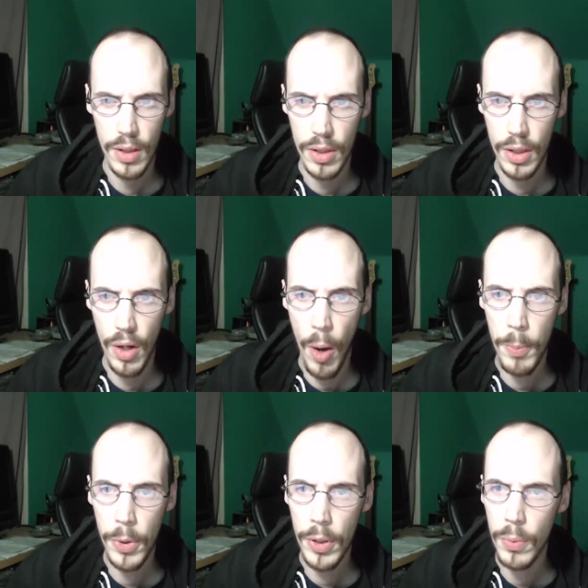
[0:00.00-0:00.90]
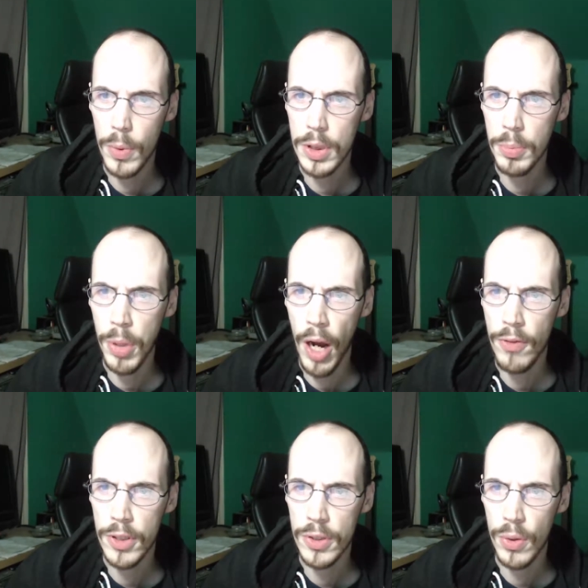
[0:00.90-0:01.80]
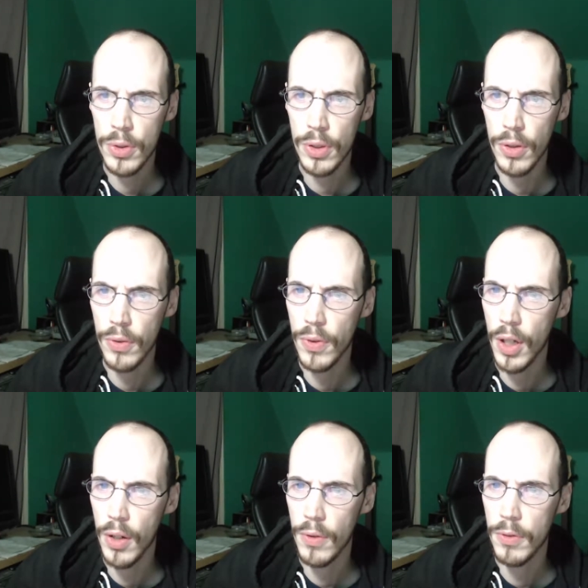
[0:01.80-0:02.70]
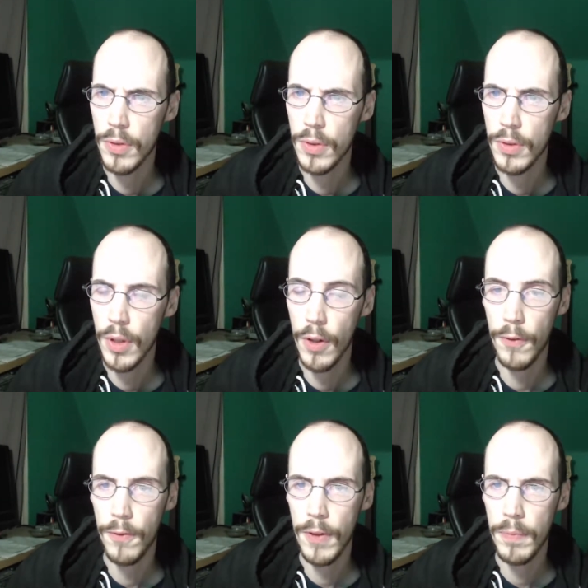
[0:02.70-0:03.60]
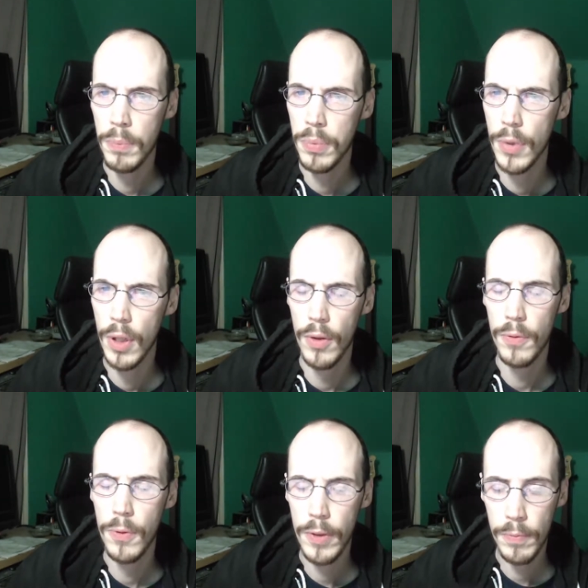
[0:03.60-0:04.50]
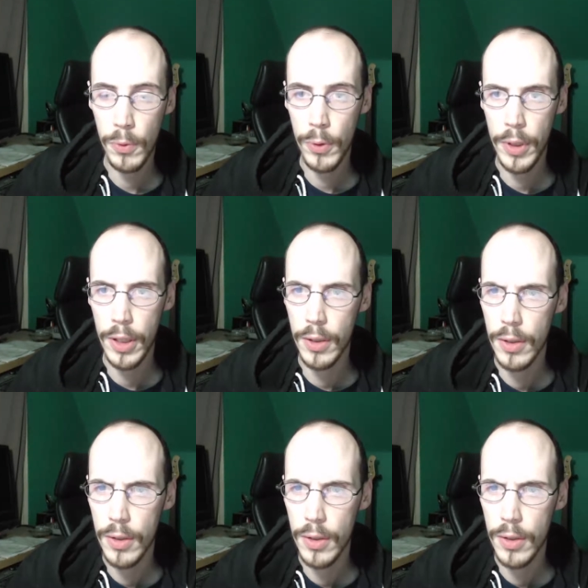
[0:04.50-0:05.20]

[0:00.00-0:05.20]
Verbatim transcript: The culprit was a private soldier of a fifth queen,